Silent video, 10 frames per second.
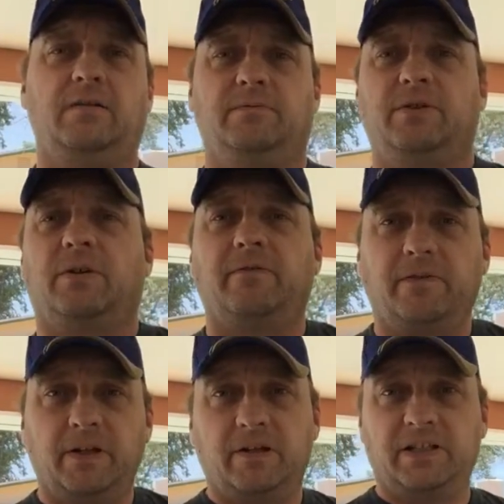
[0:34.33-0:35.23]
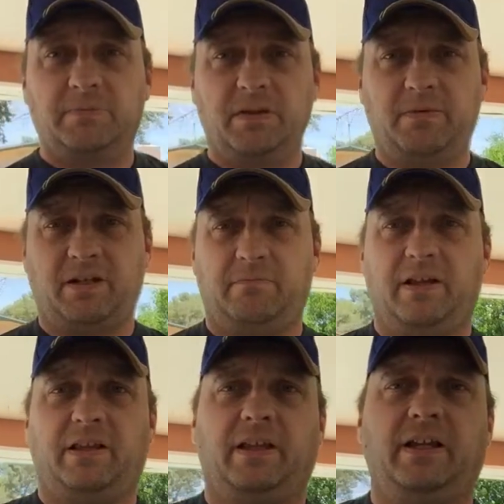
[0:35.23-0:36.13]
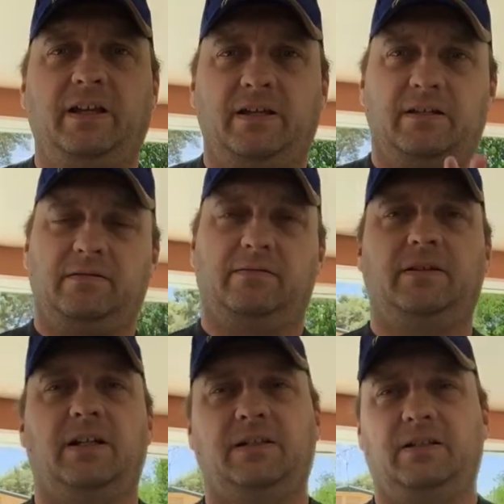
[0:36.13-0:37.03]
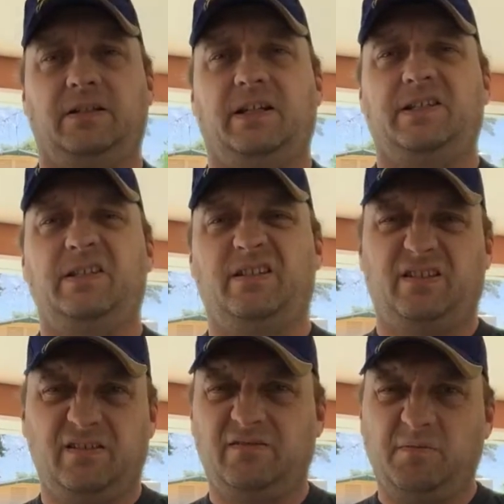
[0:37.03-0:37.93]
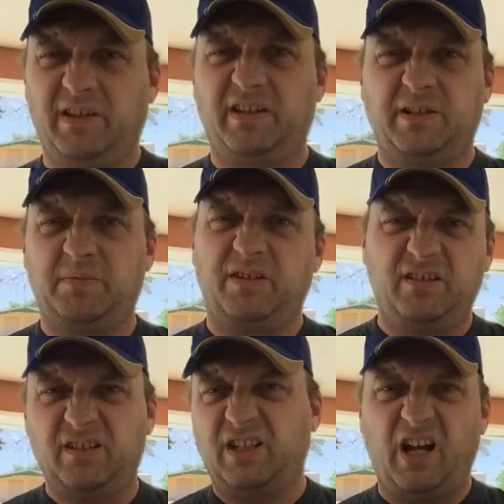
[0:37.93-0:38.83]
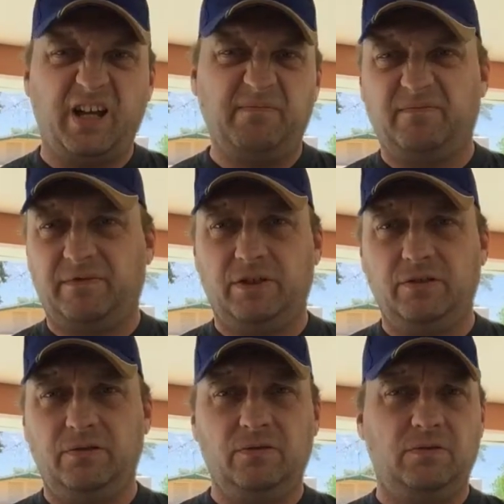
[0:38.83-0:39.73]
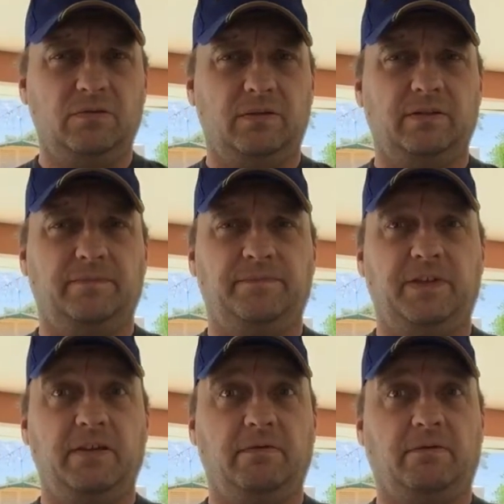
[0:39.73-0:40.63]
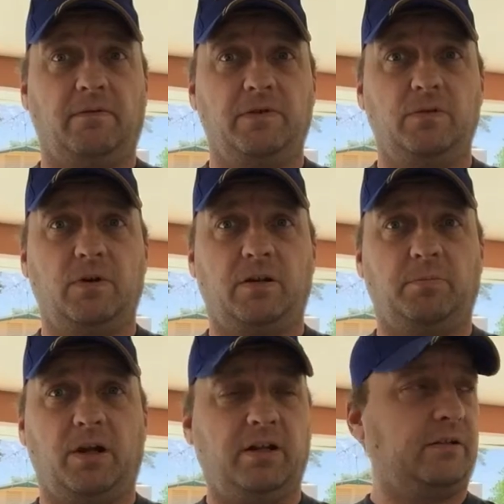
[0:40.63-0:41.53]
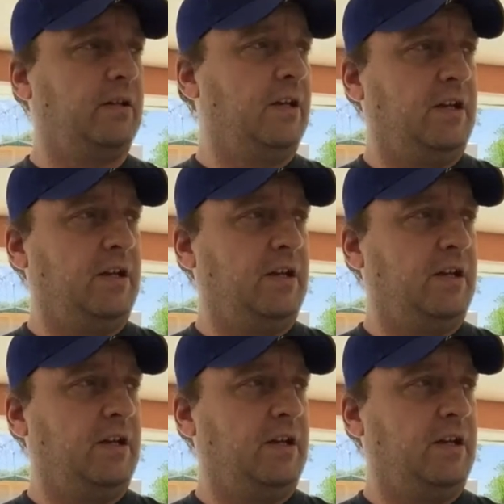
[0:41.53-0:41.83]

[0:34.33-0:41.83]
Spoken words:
So I figured it's been about a month and got to test it. So a month is a pretty good time to give a review on a product.